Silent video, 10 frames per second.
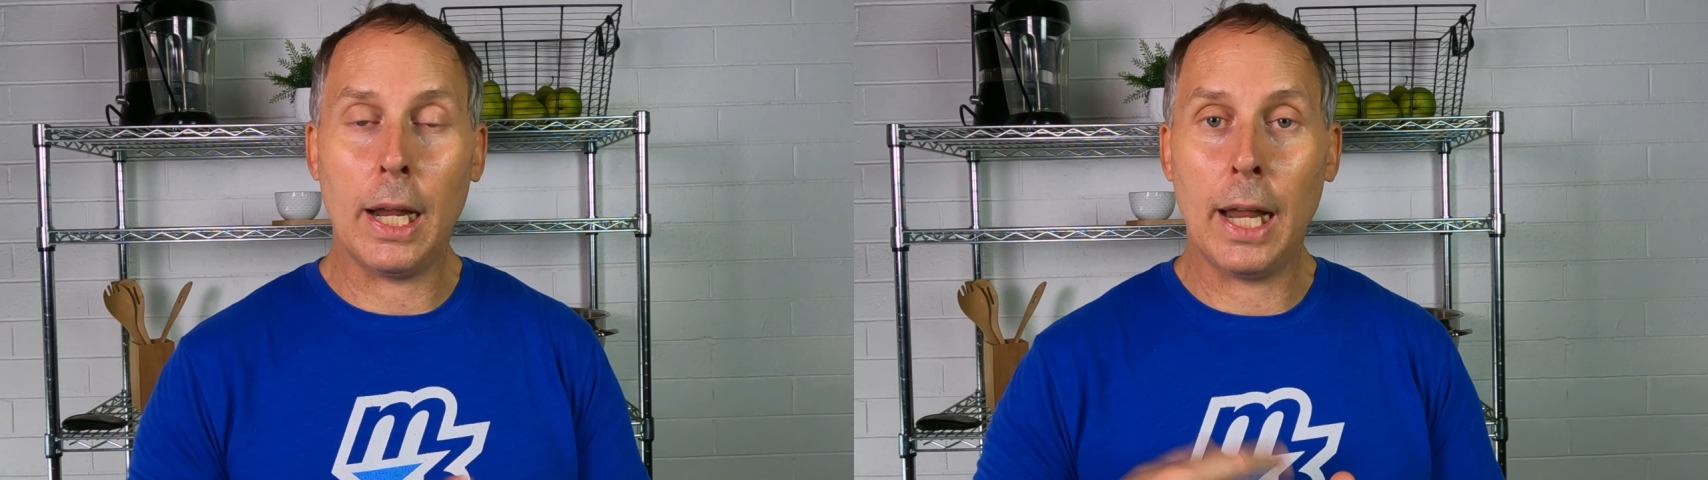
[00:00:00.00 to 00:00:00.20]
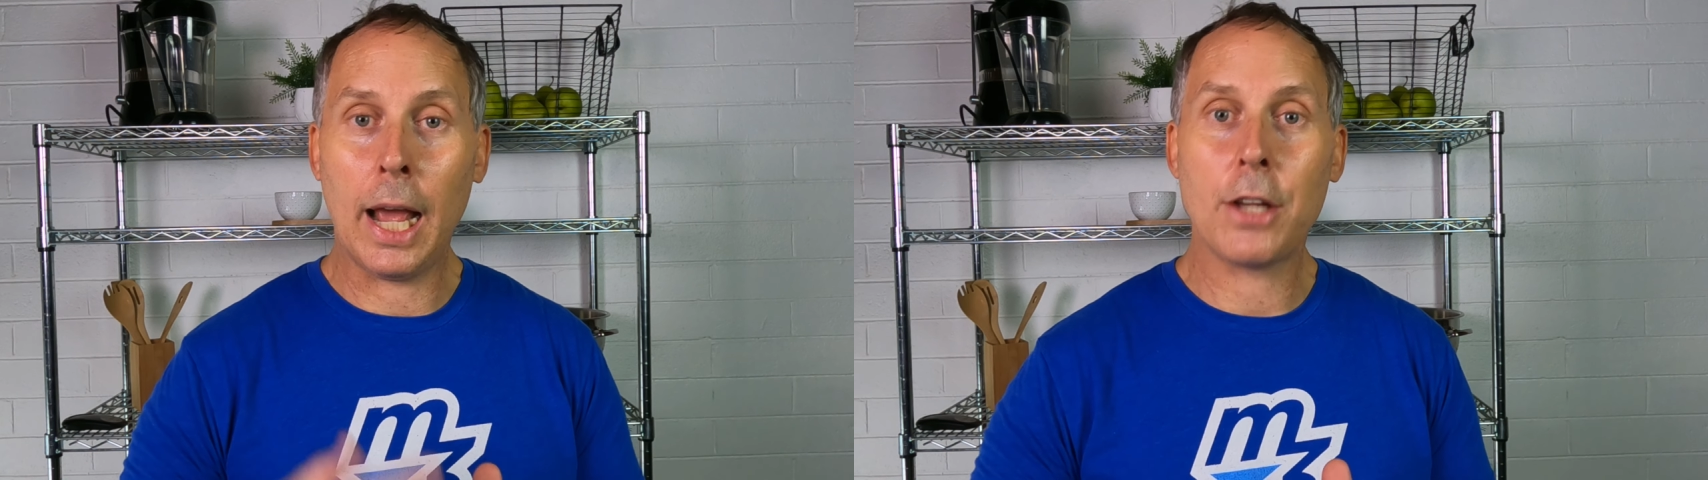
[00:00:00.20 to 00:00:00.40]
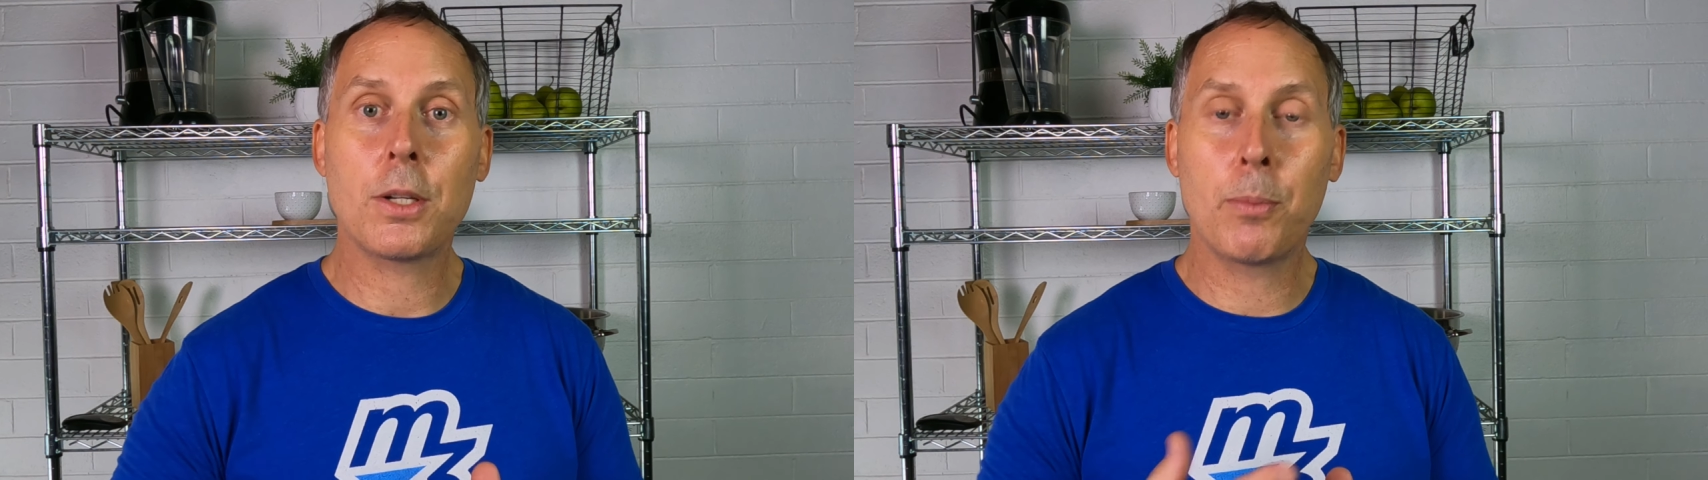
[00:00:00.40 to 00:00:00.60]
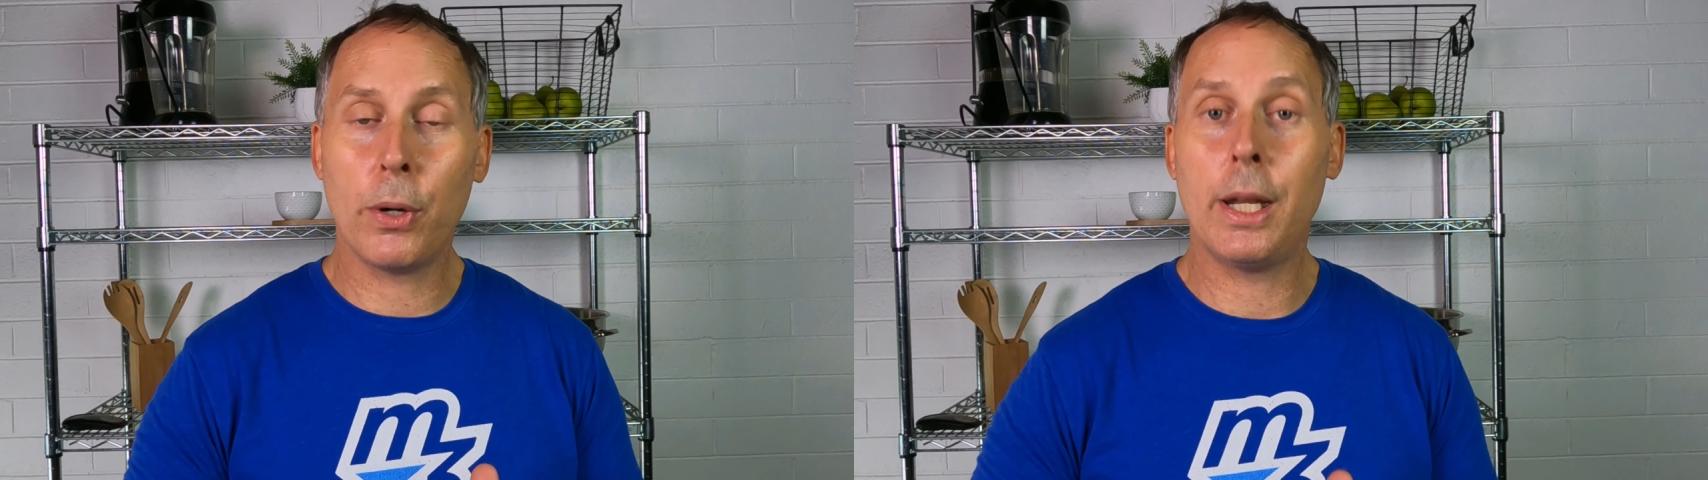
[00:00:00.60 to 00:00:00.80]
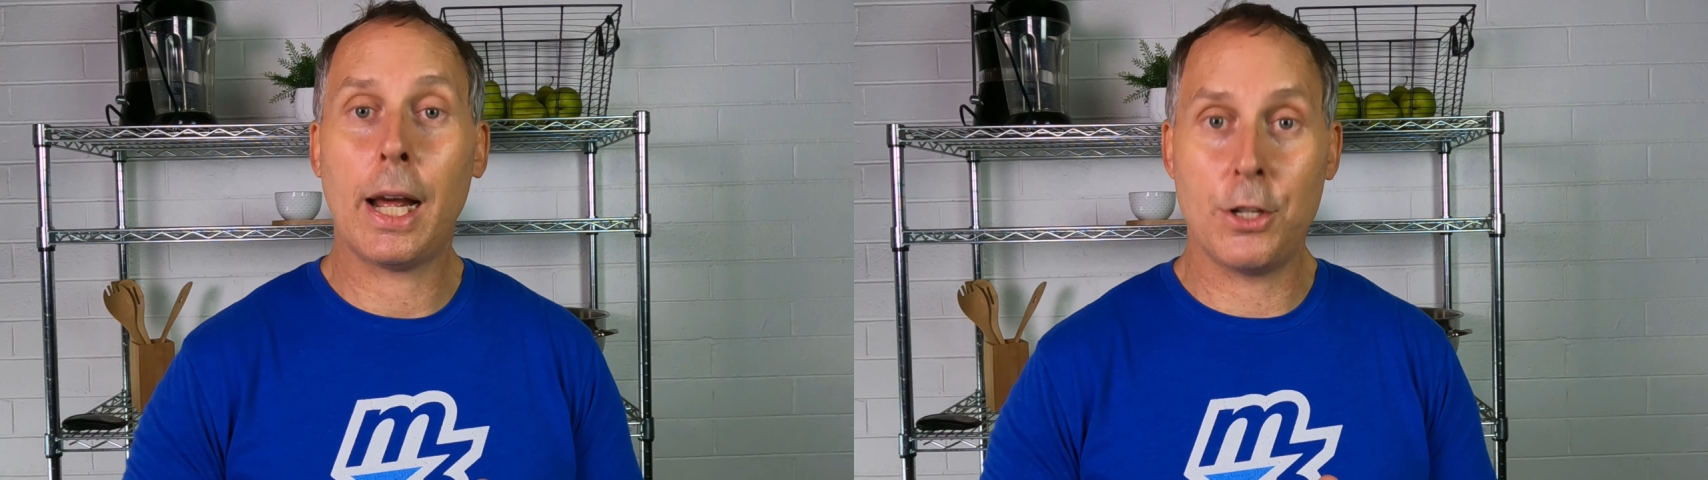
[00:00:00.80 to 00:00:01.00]
And it has to
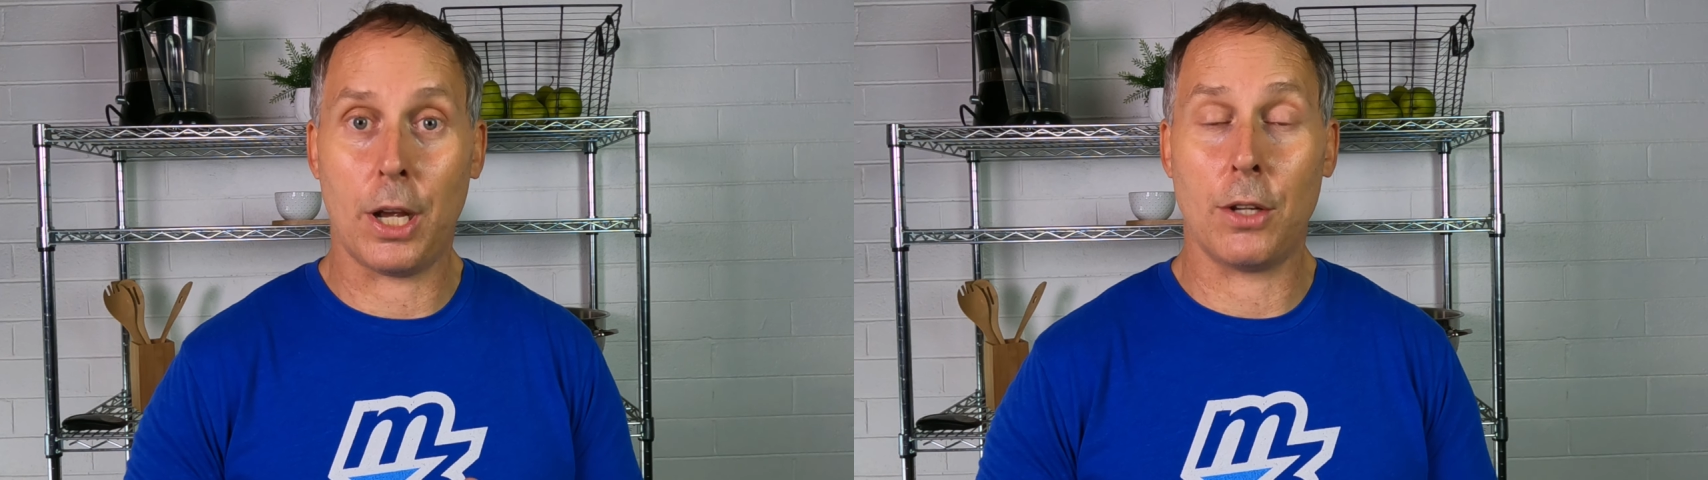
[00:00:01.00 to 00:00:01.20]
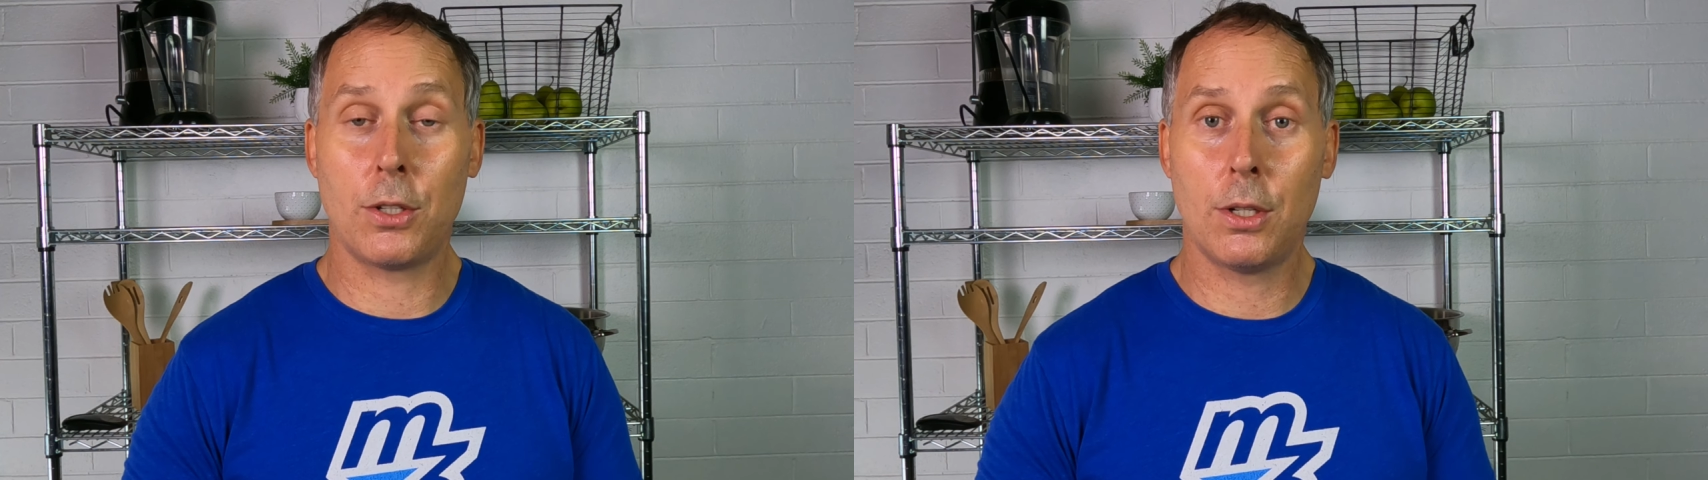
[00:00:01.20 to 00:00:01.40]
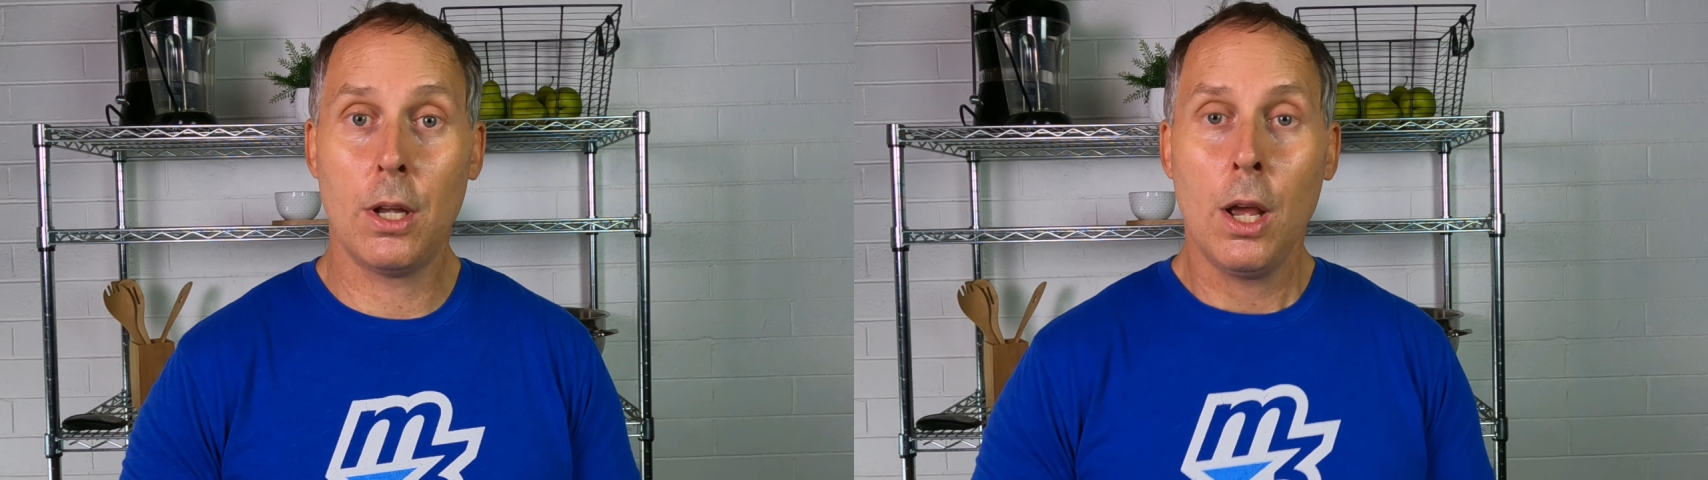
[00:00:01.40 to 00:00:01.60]
pre-digest